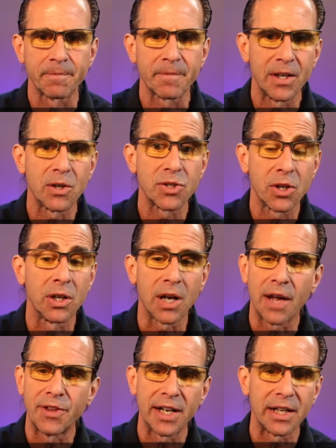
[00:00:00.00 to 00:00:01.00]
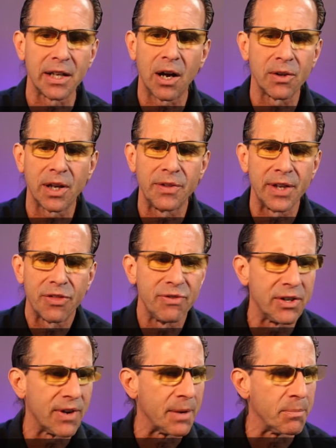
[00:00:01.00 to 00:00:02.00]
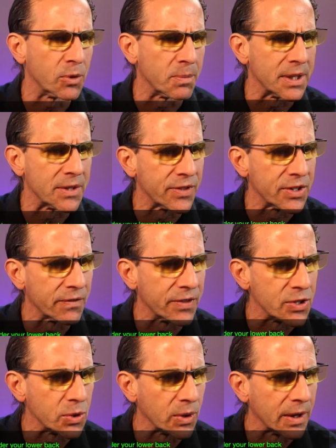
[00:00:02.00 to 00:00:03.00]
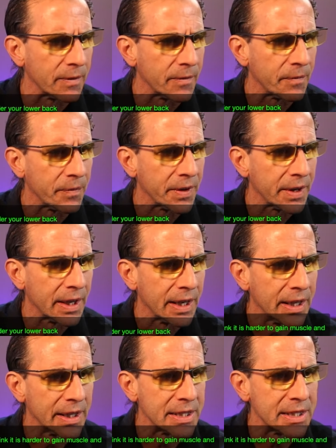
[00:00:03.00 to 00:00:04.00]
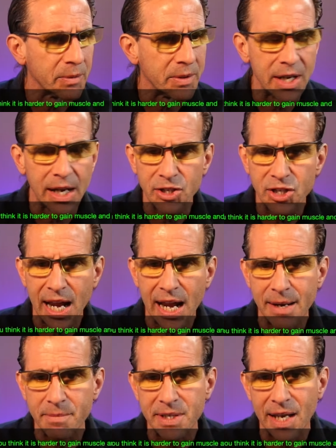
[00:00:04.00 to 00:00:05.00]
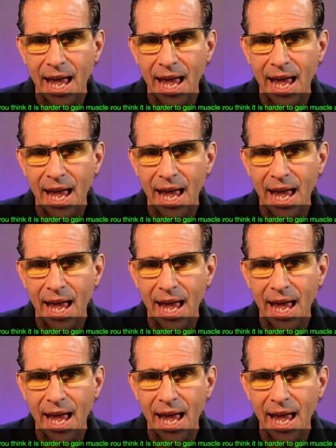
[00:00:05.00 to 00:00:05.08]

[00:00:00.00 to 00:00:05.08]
You know, it's good. I think they're three great movements for sure. Let's see what James.